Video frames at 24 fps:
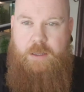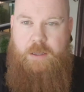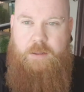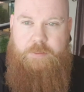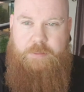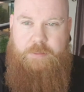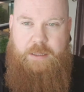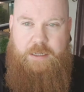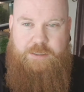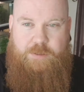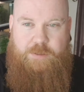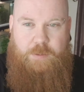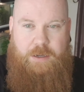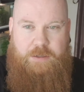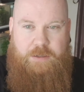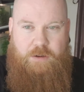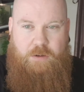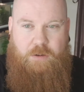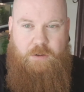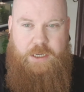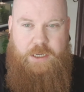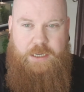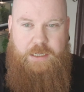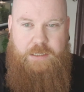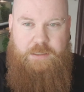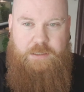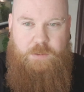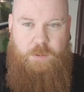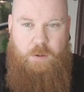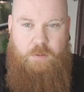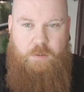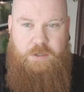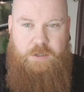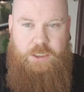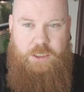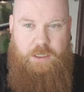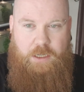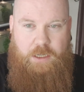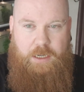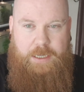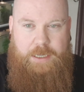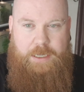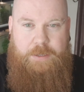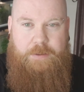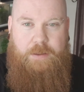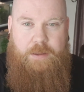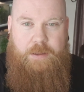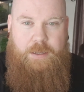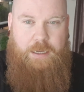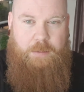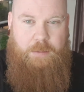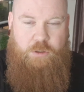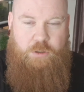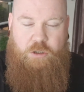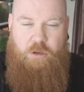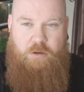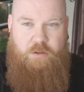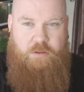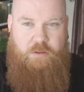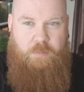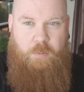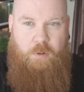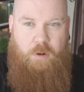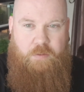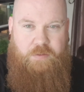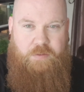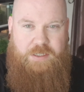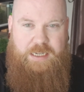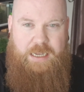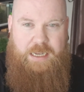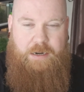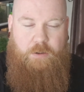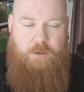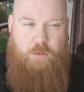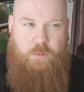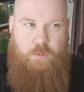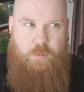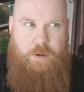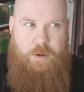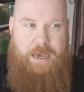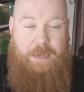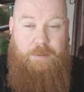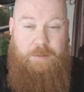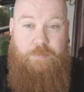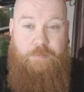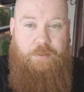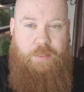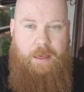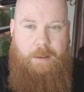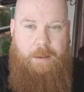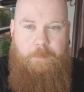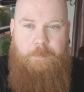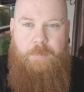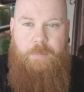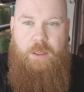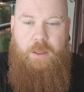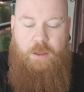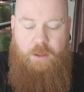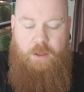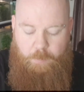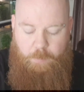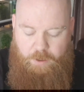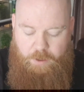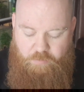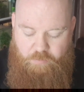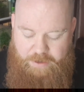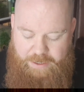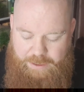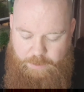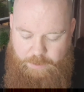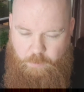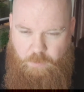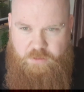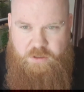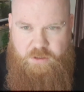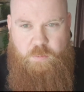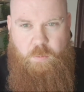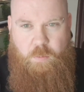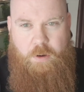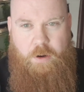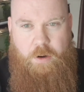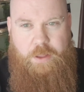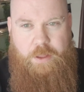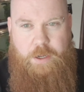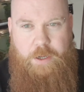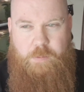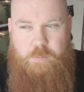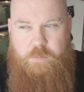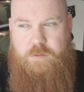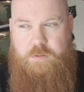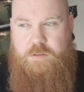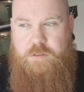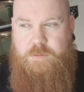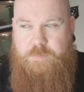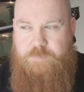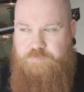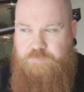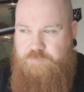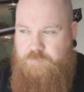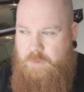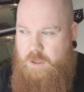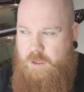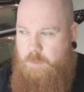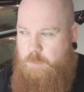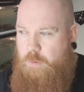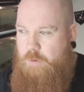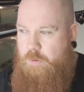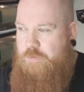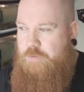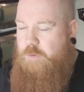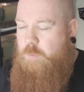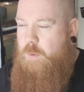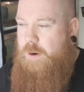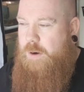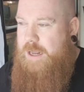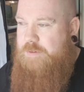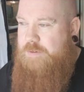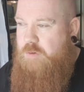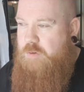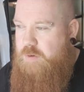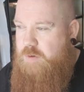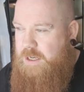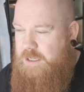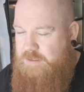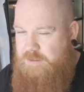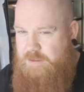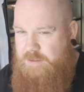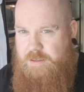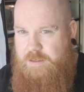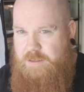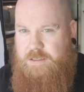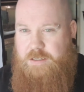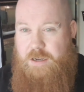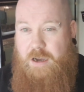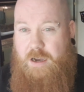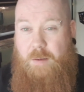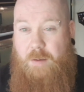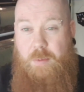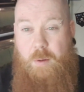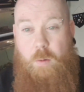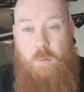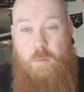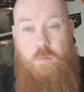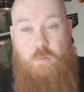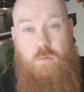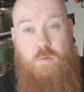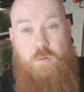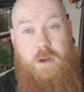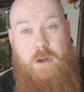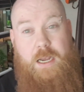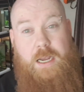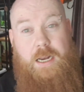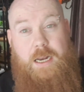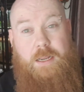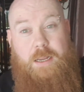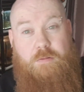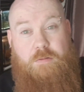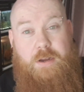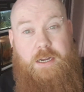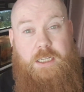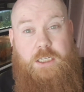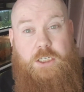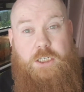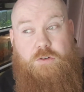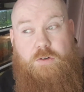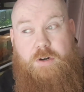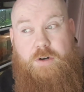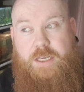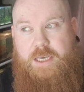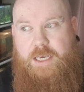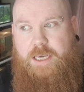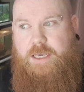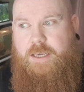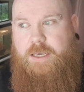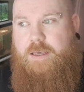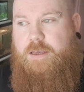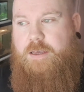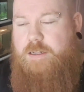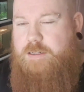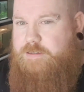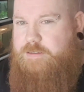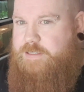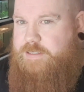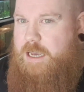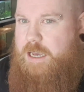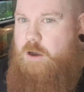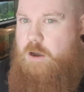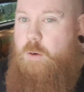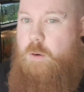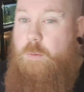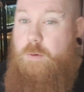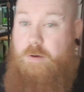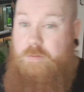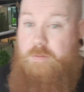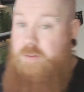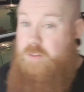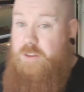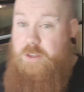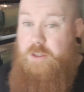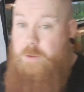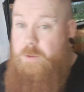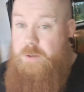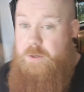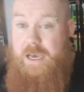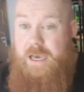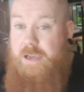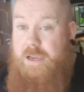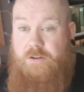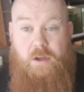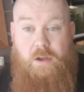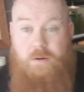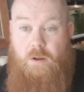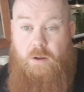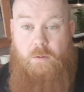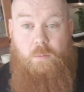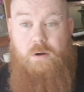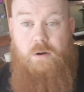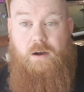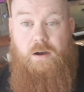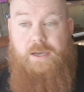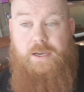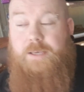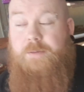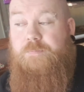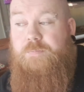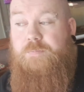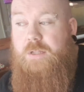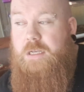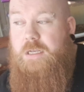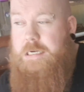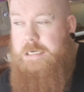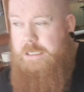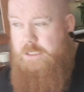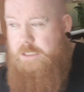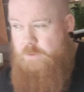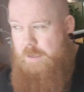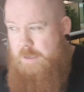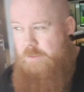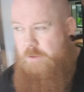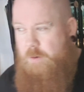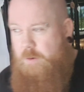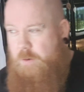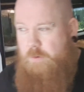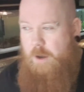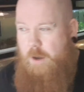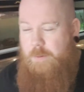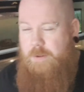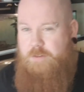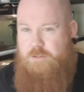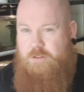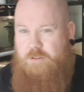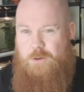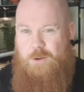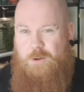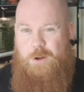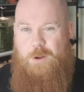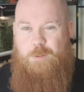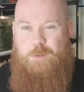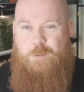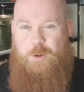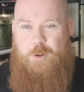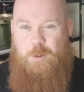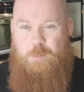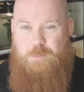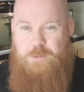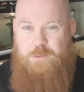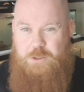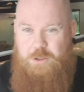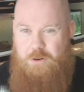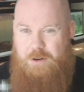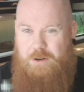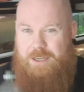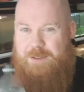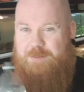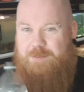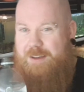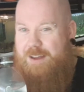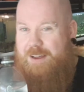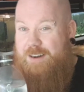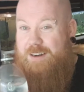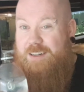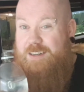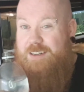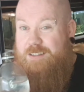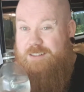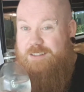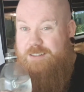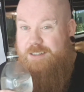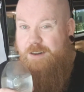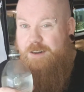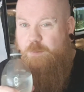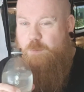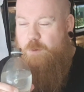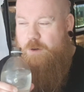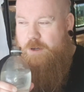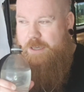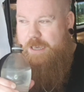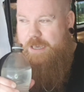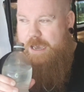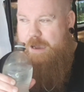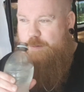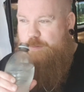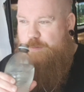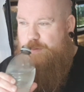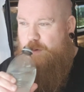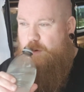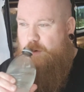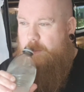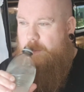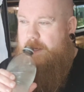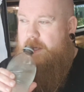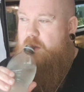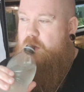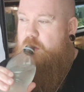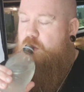That's what I was looking into originally. I'm sure there's more of a technical name for them, but I really wanted one of those. But for whatever reason at the time, they were really, really tricky to get hold of in the UK. I don't know why. So I ended up going to good old Gumtree, and it just didn't work out for me.